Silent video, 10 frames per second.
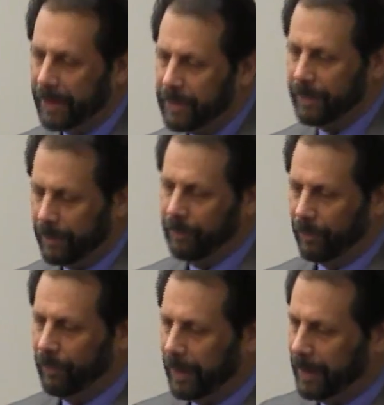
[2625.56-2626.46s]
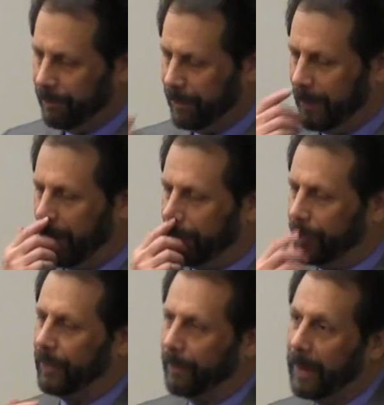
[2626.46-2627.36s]
These really,
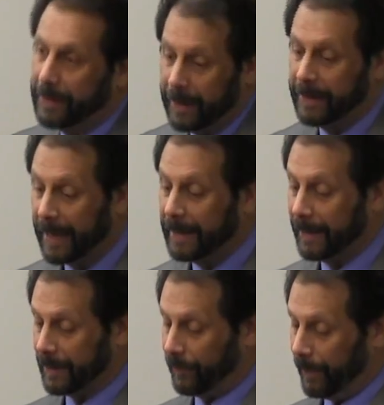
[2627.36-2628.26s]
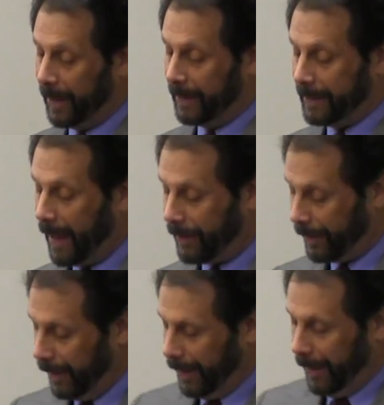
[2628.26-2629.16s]
under a sentence of imminent
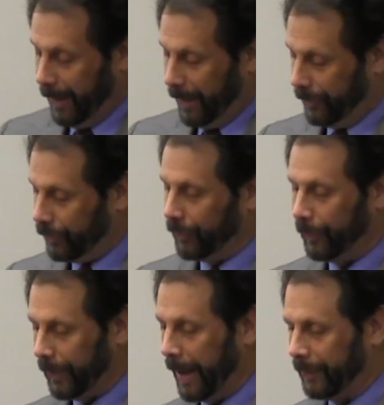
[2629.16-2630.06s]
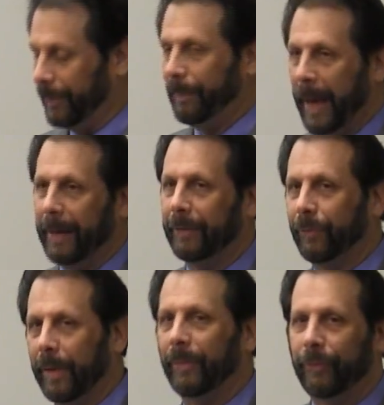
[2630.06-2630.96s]
death, Schulz was asked to
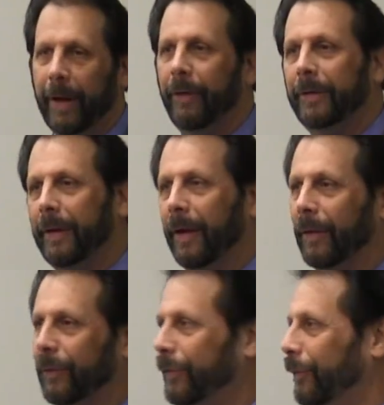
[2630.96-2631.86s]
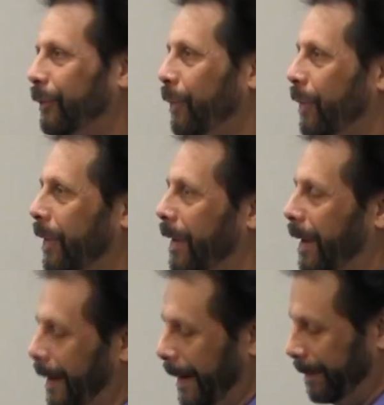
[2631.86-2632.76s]
paint Grimm's fairy tales for